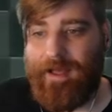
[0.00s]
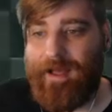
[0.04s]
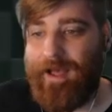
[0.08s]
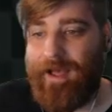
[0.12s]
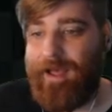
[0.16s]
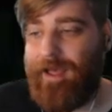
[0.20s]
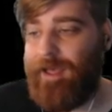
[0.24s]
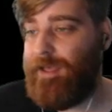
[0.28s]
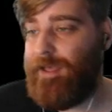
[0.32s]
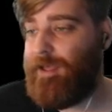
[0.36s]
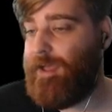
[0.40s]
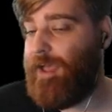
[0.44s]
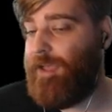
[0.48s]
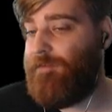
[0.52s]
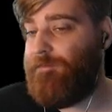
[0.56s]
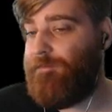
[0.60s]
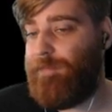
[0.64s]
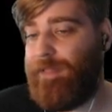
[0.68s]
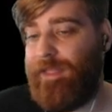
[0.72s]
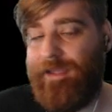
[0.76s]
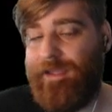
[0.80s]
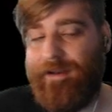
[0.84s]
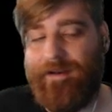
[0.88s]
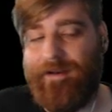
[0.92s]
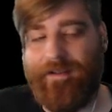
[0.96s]
I
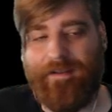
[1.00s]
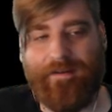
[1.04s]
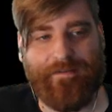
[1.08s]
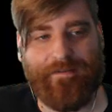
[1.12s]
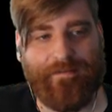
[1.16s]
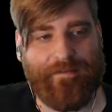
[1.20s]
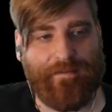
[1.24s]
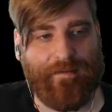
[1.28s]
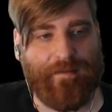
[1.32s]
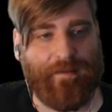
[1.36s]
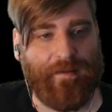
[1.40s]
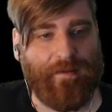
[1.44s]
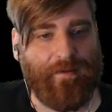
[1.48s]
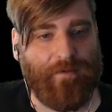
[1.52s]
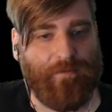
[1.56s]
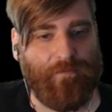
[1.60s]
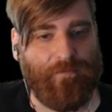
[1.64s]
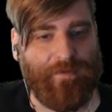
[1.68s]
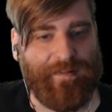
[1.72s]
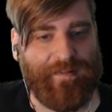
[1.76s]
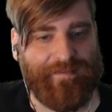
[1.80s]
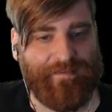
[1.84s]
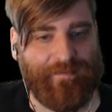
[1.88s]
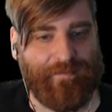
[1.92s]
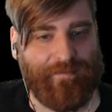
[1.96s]
played it
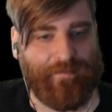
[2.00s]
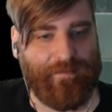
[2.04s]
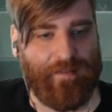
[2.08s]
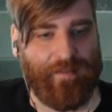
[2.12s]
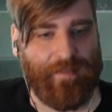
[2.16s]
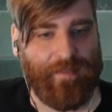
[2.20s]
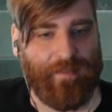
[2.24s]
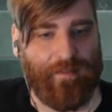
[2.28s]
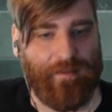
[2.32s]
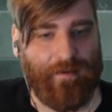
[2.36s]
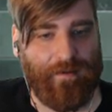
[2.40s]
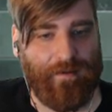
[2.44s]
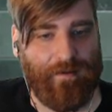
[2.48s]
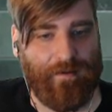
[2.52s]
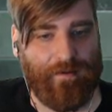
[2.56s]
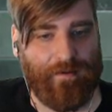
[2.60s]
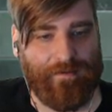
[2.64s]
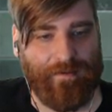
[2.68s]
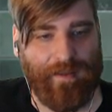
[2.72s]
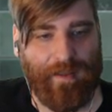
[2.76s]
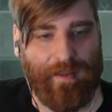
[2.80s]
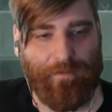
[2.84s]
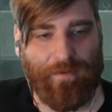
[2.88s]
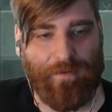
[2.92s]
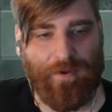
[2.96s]
once a long
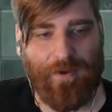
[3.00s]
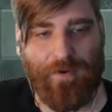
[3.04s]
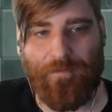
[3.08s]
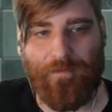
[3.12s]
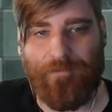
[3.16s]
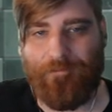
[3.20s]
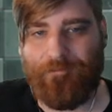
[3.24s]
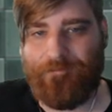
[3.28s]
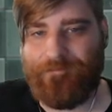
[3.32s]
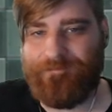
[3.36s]
time ago.